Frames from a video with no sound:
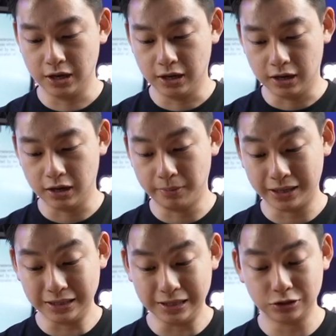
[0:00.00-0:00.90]
But I
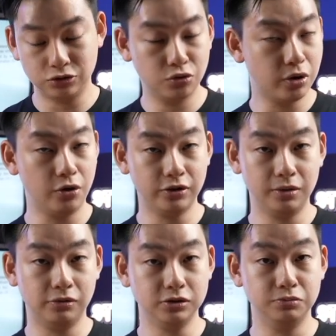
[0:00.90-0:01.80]
think that's still quite okay
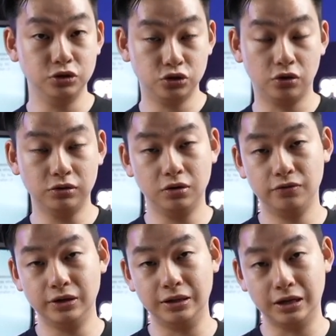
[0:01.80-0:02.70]
because majority of
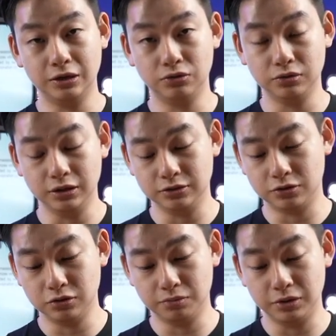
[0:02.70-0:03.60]
it likelihood is
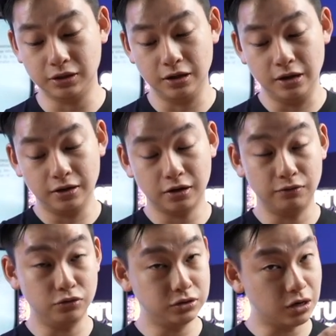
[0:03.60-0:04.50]
going to be kind of
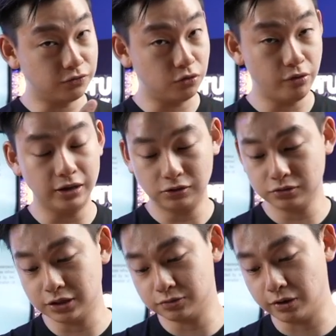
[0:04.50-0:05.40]
using up for rentals
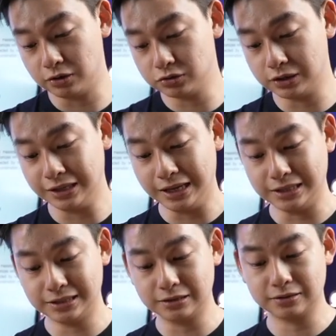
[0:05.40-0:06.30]
as well. So I think
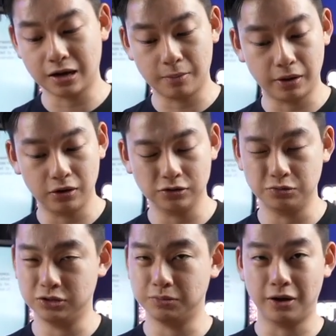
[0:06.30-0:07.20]
86 car park lots, which
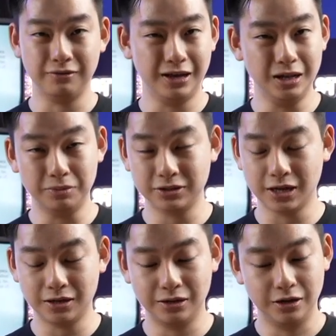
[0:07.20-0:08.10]
is about
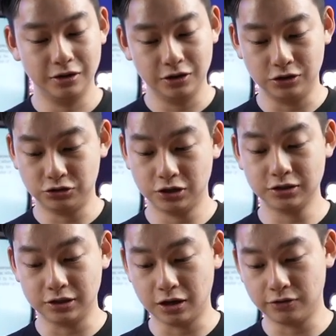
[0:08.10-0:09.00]
80%, is just
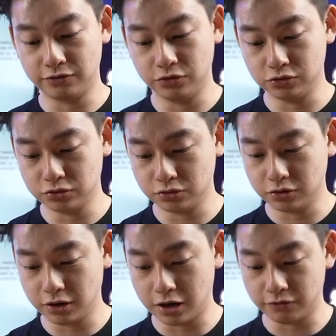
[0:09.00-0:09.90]
enough. You're also
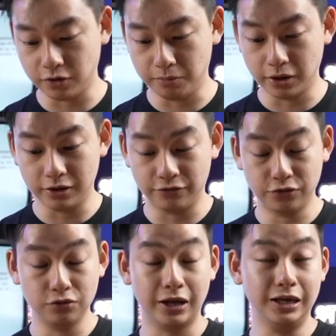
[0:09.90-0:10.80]
going to have about a
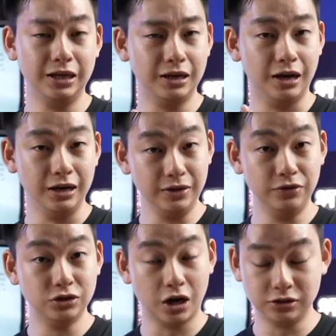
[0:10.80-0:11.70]
few like EV
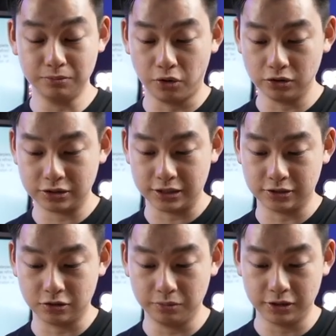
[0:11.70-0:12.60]
charging ports that's
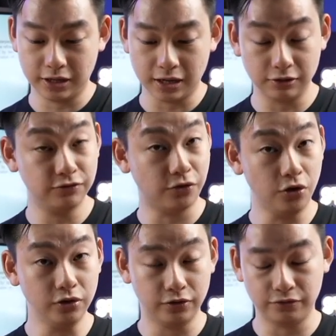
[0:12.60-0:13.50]
going to be there. I think
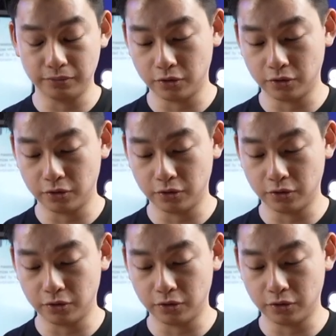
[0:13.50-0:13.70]
4, if I'm